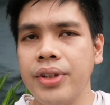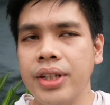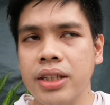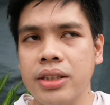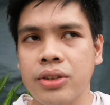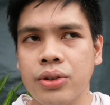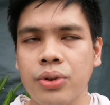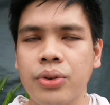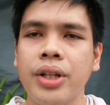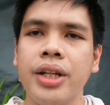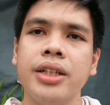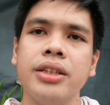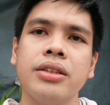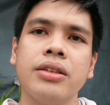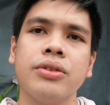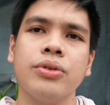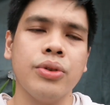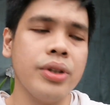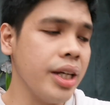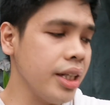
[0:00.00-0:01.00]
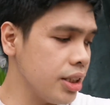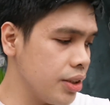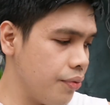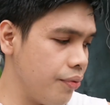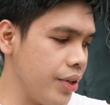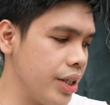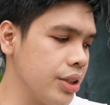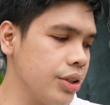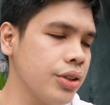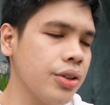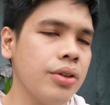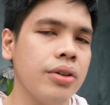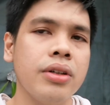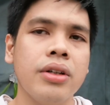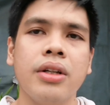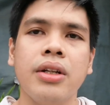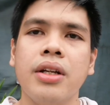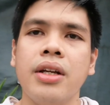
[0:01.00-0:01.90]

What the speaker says: this today's video.